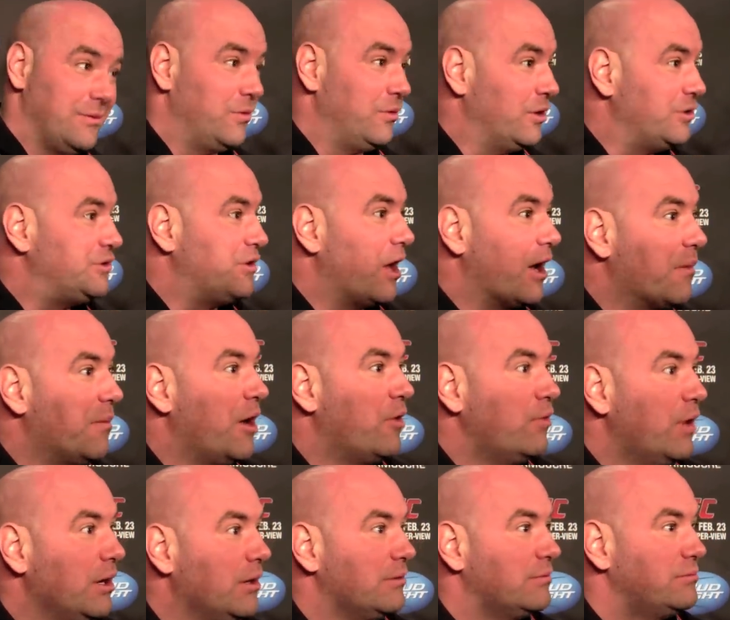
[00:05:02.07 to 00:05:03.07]
Let's talk about
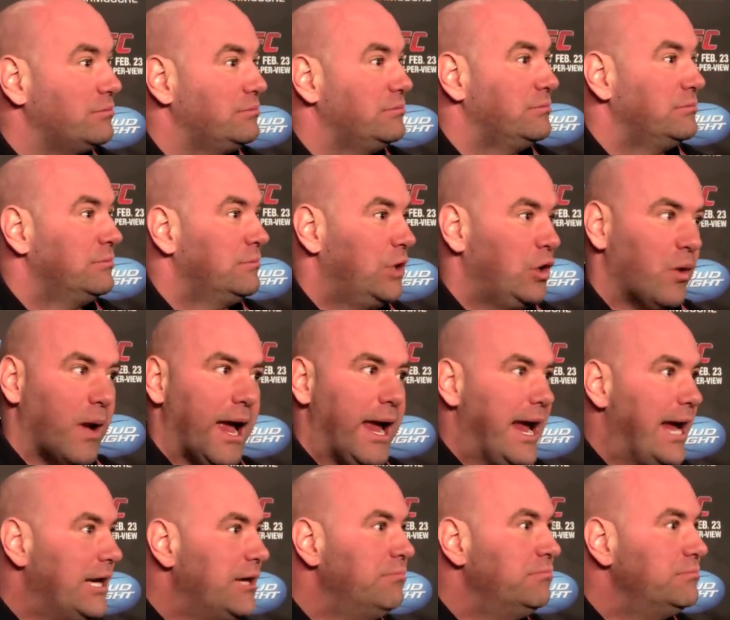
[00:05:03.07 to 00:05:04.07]
Riddle. Do I
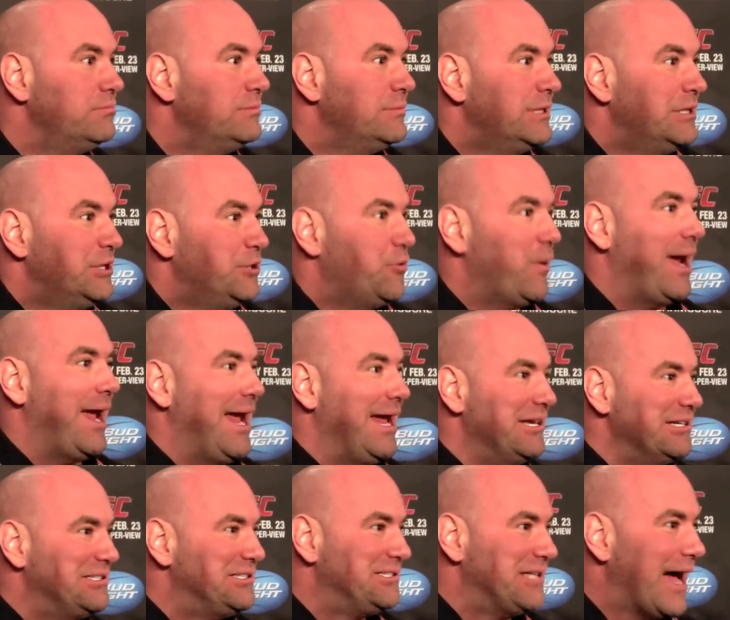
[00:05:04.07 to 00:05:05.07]
hate him? Do Do I
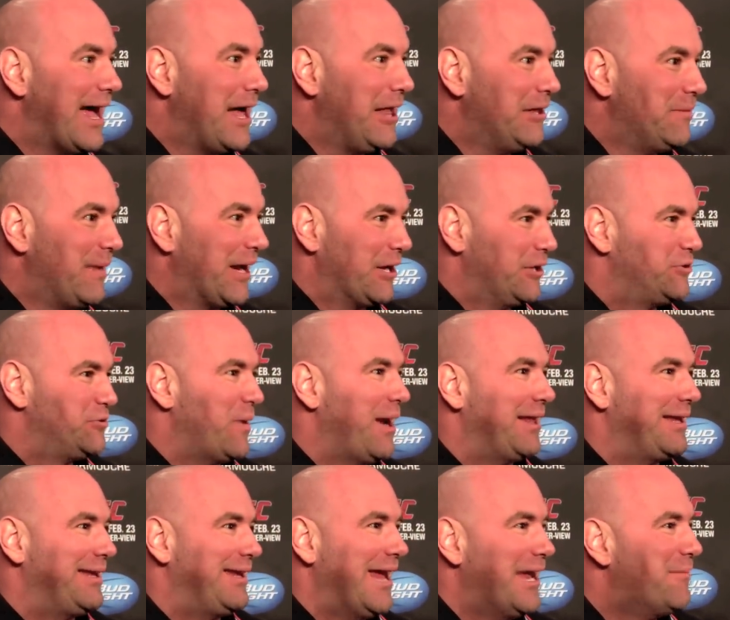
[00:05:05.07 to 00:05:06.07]
hate his style? Am I going to
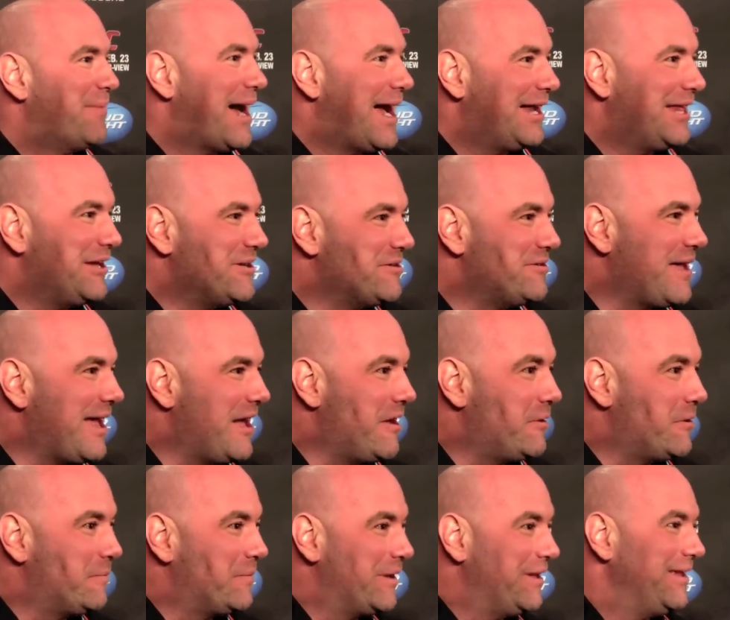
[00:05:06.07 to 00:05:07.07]
try to get him out of here now?
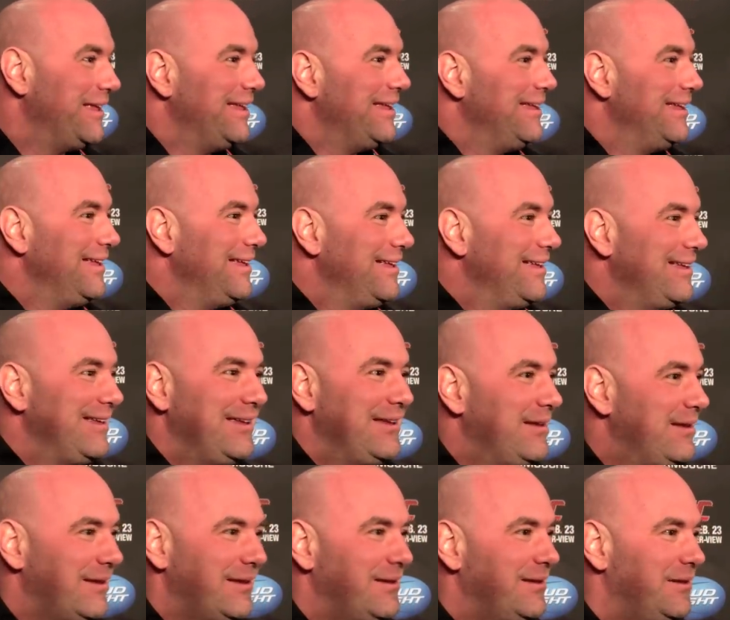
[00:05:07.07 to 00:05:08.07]
And I'm going to...
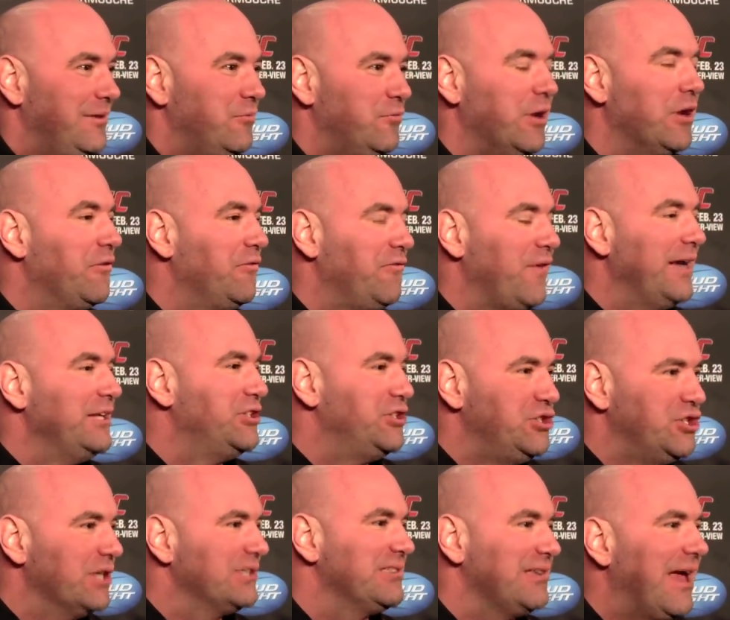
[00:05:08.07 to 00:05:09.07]
Riddle fights
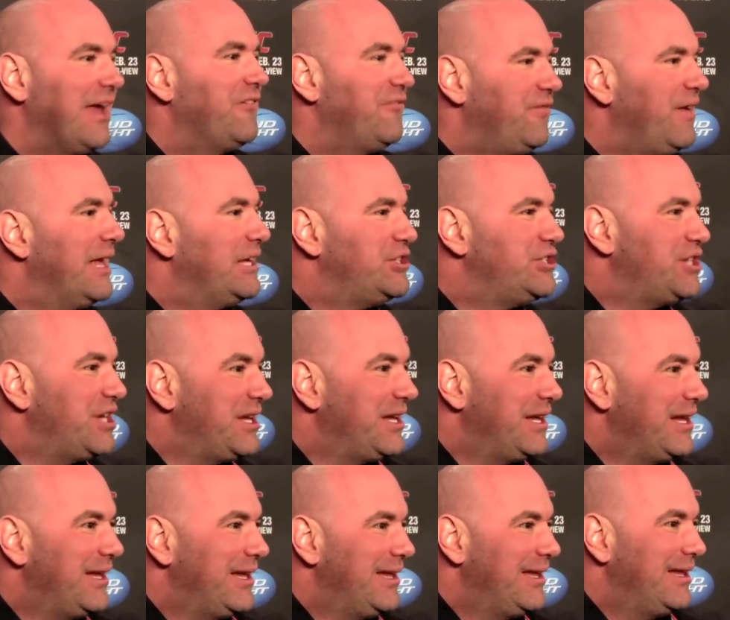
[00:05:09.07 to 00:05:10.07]
just like Fitch.
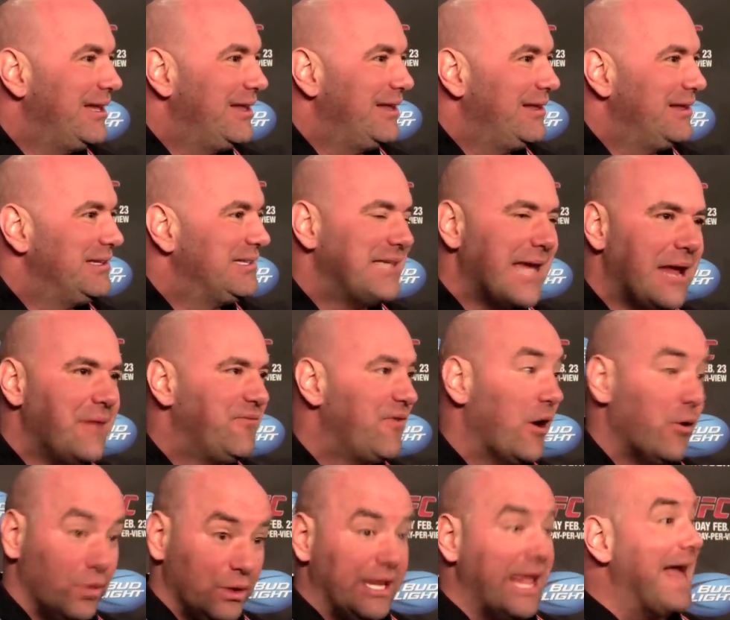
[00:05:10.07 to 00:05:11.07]
Same
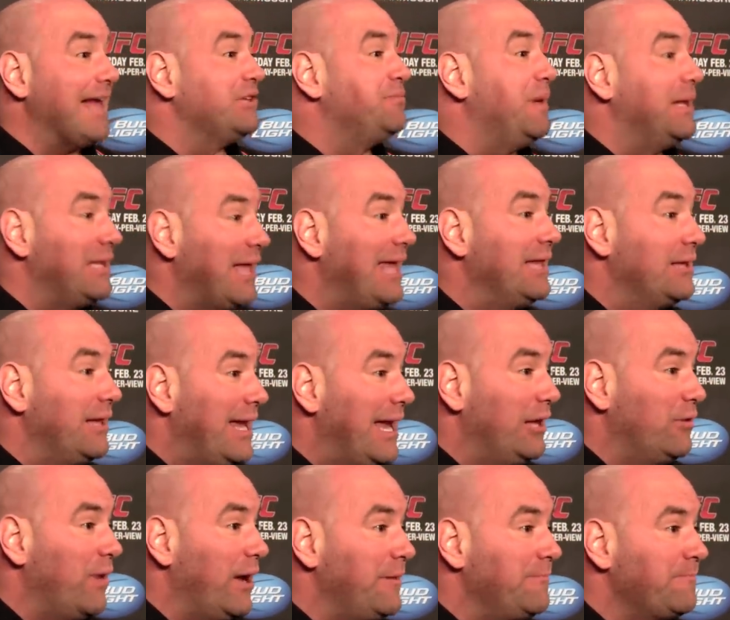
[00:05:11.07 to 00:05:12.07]
fight. Well, he has been lately.
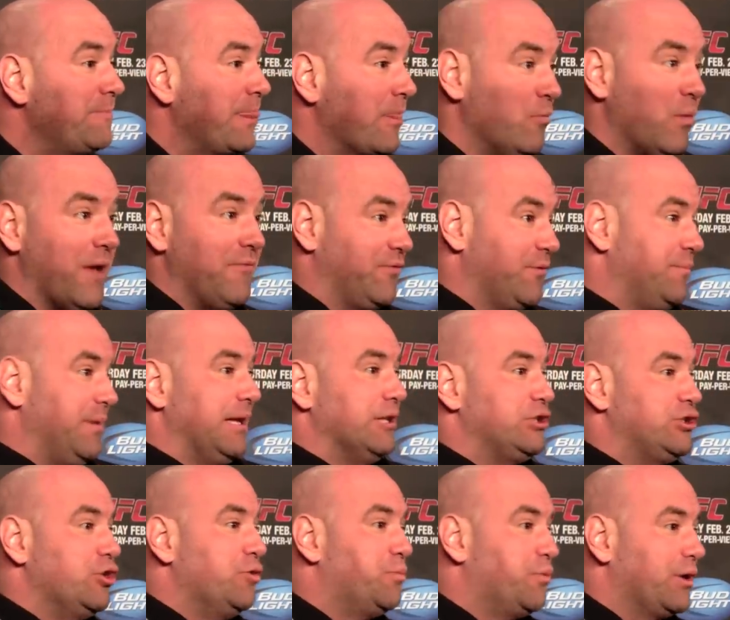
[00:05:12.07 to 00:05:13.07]
And he went from being
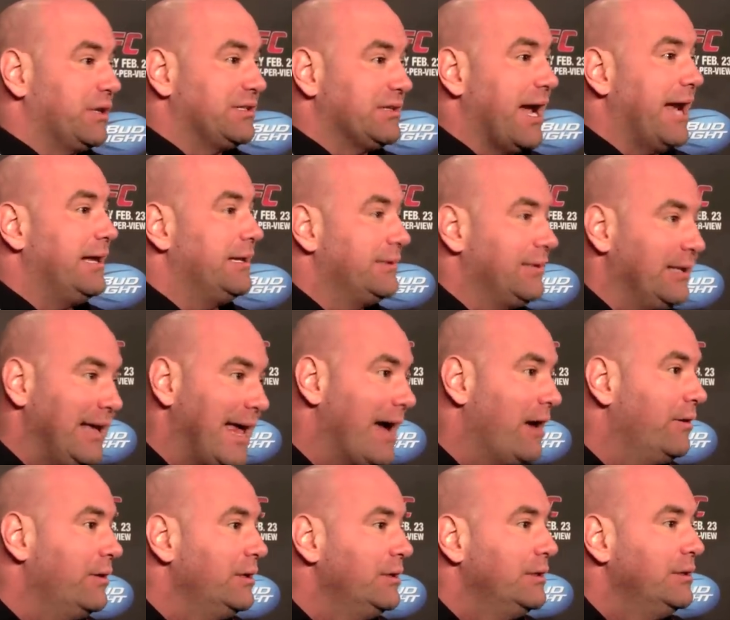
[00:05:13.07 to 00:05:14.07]
super exciting to
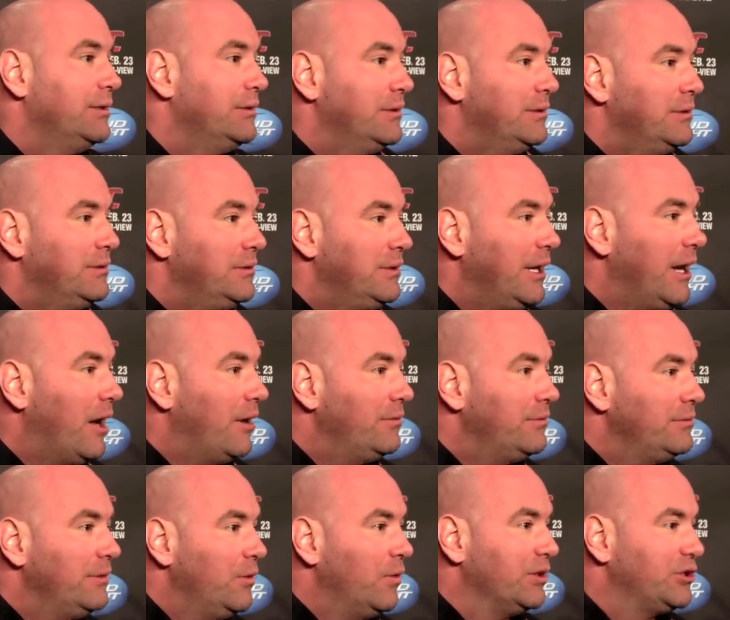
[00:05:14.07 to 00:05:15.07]
now, you know,
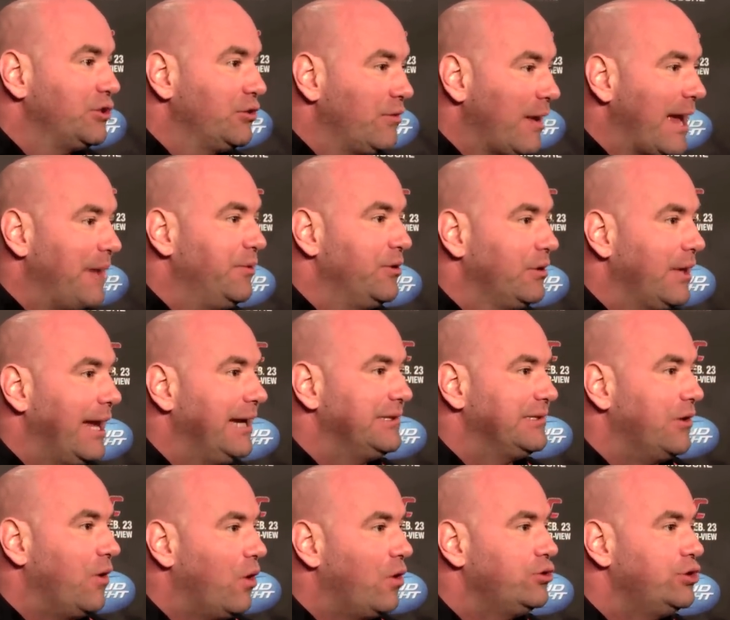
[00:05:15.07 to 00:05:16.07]
he wants to grab your legs
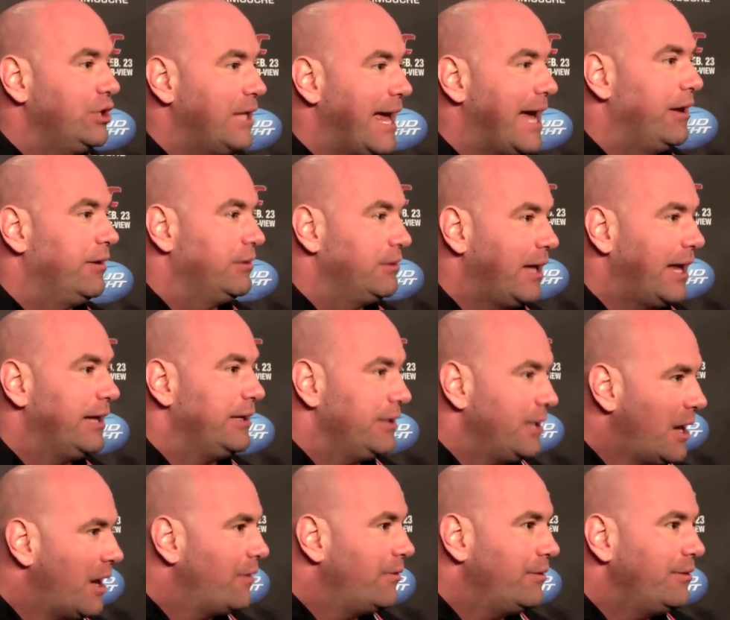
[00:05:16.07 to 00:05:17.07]
and hold you down and lay, you
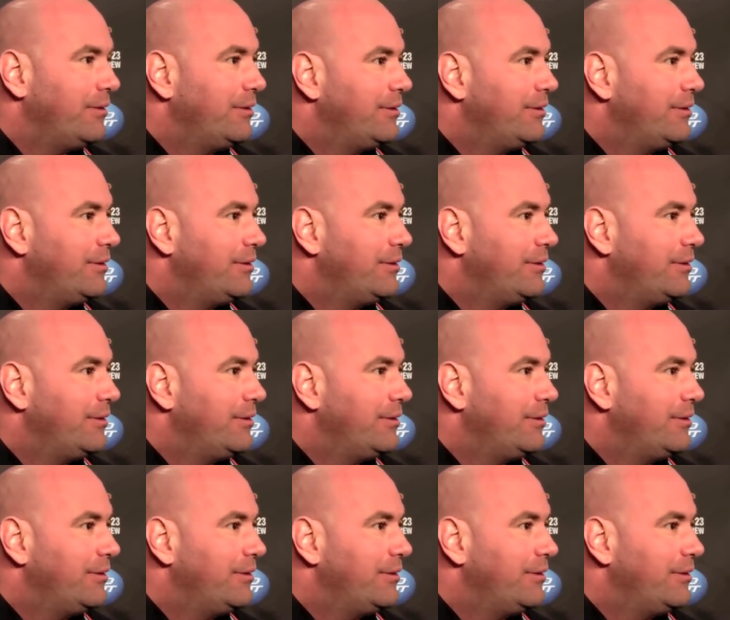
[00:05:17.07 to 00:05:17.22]
know.